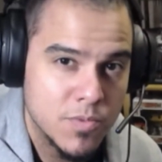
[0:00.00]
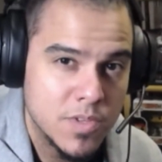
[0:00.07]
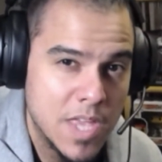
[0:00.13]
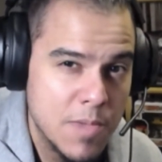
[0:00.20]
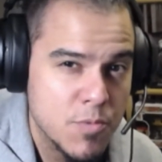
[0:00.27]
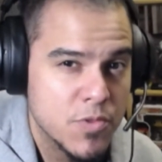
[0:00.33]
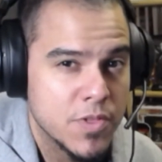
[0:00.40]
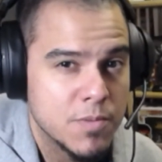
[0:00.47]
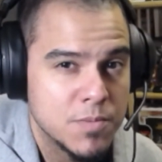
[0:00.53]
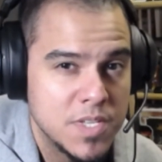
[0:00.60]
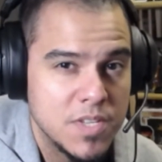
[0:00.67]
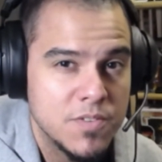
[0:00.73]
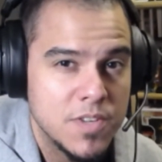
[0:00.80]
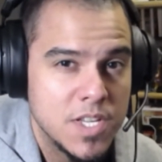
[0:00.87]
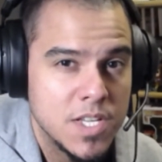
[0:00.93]
Gamer Thumb
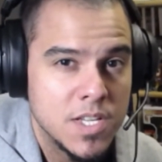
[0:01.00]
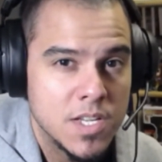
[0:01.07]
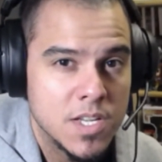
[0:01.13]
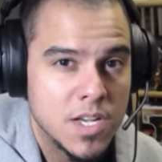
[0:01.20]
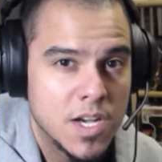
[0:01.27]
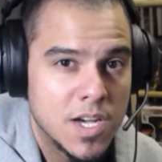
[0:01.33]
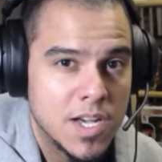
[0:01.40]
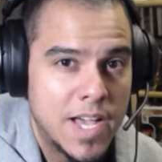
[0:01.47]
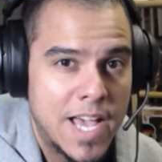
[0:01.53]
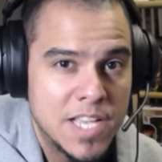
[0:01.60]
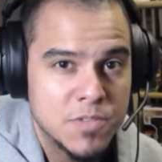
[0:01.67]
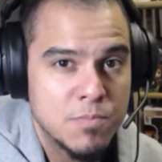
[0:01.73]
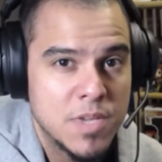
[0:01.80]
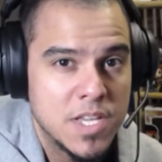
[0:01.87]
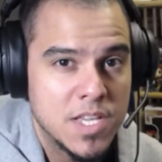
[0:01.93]
TV
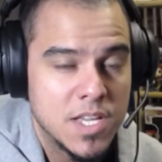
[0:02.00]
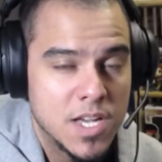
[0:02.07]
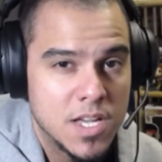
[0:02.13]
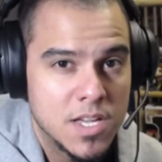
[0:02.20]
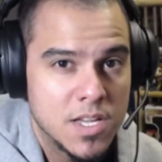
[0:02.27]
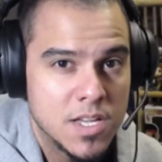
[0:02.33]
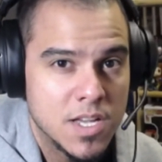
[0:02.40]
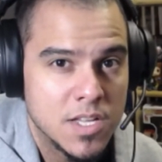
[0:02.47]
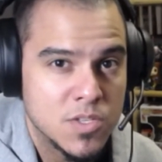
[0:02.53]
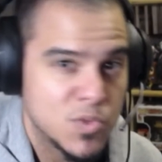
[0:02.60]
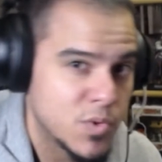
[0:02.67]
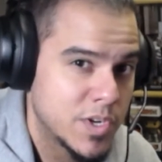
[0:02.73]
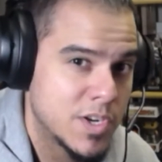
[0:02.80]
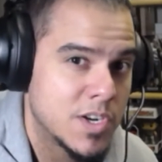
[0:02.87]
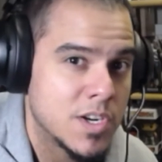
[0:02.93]
asked me on
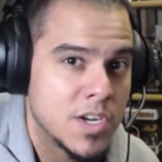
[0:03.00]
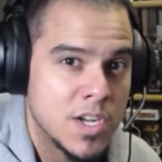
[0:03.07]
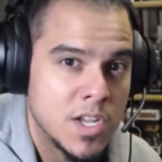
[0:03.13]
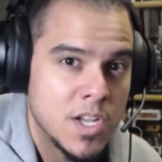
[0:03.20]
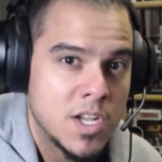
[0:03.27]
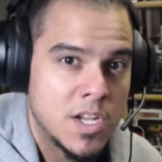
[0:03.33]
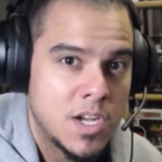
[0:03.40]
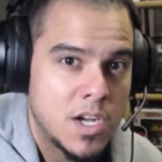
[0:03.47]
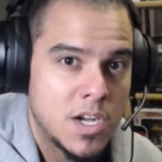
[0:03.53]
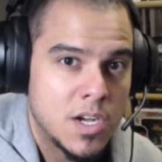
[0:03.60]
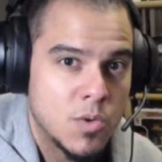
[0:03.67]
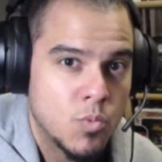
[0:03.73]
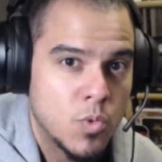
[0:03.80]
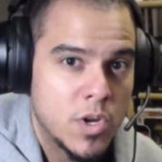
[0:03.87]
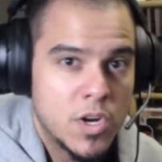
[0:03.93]
Twitter
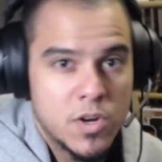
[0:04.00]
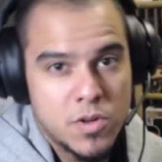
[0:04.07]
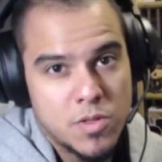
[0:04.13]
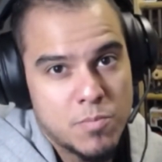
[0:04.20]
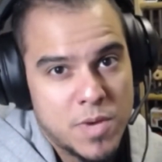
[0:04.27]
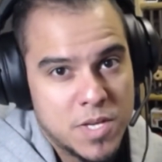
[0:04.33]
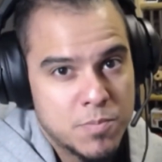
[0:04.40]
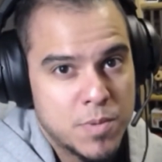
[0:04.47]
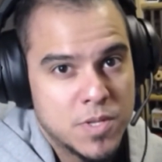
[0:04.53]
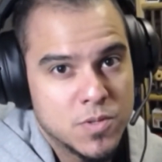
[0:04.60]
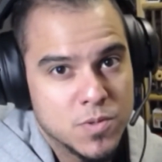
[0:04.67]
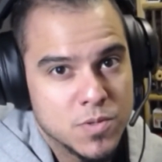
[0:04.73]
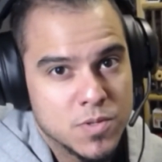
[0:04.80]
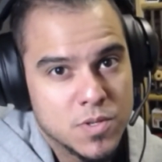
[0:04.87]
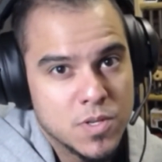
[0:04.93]
what are the best
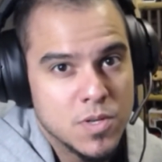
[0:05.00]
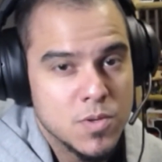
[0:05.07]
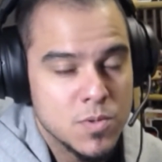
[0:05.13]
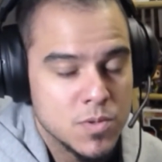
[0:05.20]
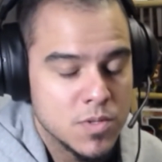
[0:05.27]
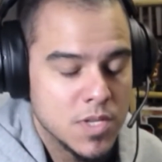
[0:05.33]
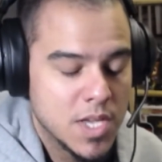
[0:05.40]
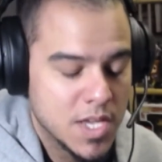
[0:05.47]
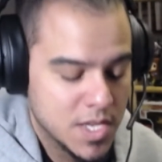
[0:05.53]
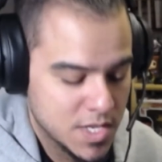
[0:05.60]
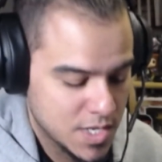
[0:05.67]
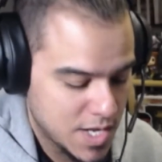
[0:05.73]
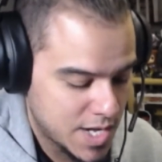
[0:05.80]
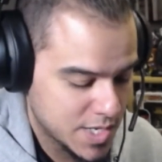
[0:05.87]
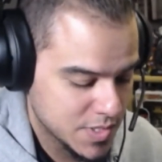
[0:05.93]
pencils to use,
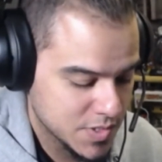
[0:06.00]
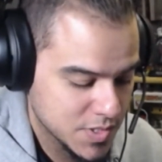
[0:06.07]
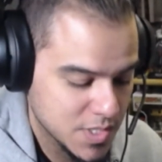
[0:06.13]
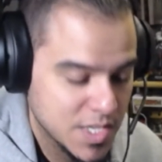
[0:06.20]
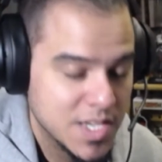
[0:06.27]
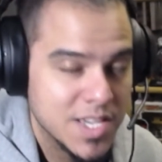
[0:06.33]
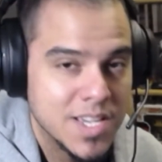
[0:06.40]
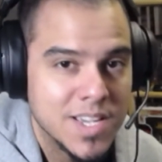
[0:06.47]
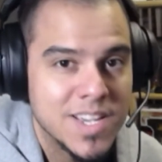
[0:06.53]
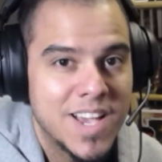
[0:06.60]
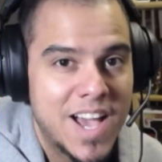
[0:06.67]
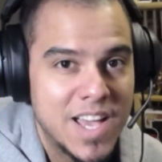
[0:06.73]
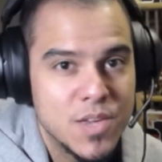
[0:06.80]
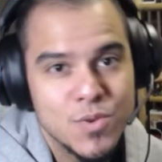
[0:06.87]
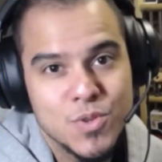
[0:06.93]
and honestly,
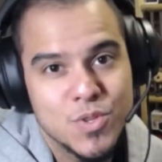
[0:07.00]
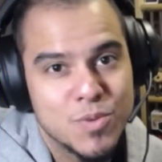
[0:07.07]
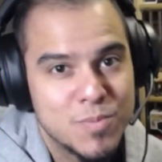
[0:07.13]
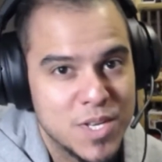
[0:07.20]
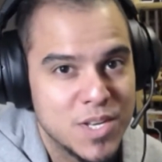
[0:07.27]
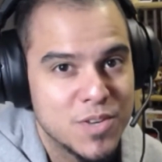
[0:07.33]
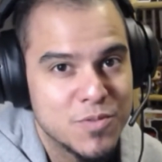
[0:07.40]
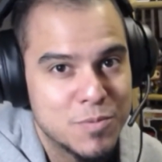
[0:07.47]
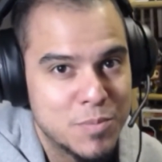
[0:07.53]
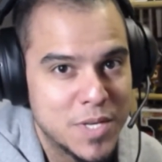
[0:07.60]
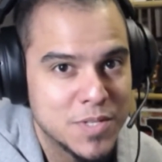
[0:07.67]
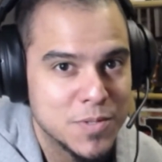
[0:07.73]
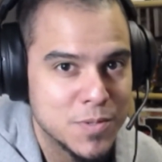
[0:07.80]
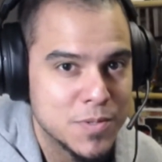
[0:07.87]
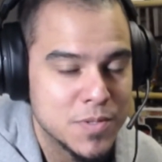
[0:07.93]
I use so many different
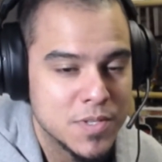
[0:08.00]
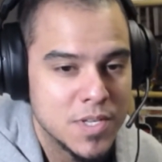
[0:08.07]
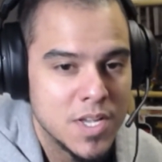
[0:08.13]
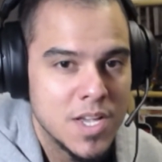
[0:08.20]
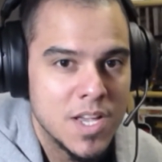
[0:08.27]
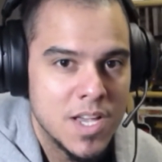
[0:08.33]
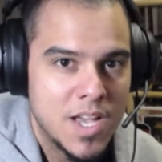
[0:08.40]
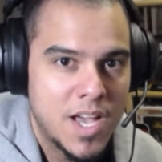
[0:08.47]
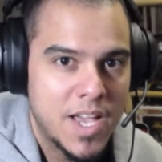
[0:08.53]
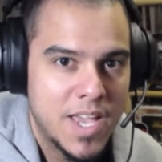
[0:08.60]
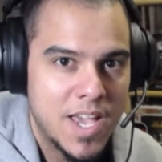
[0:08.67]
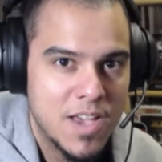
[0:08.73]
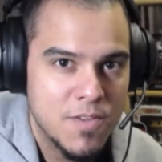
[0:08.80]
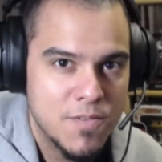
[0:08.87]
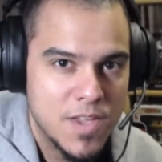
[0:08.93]
pencils. I
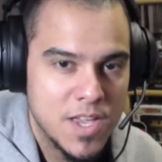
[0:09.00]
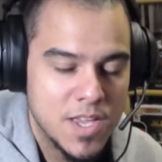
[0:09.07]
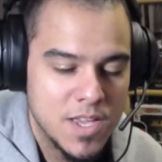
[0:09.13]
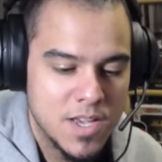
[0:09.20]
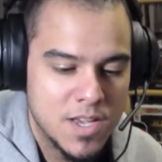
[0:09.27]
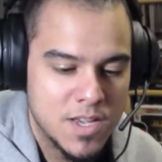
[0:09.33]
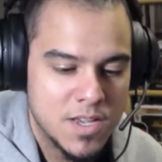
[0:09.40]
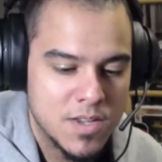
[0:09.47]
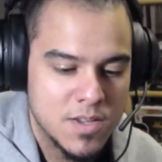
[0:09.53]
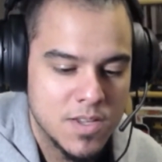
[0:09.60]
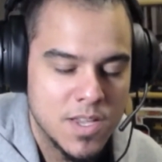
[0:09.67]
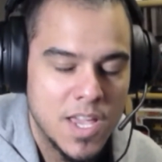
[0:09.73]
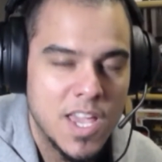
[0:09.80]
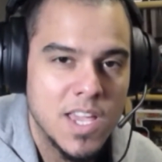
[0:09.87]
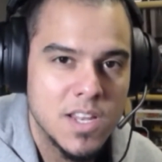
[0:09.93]
have a
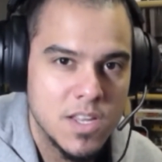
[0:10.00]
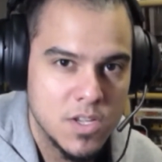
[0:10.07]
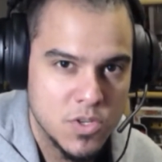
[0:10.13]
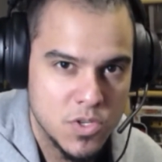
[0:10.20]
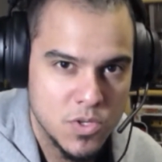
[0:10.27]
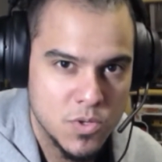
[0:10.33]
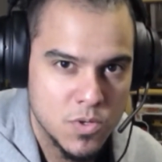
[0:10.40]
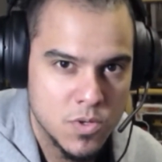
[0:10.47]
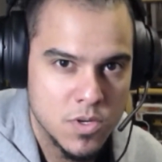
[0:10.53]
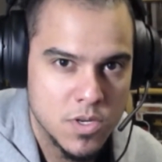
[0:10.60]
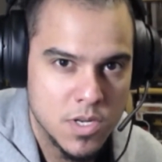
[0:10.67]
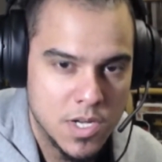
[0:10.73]
hand issue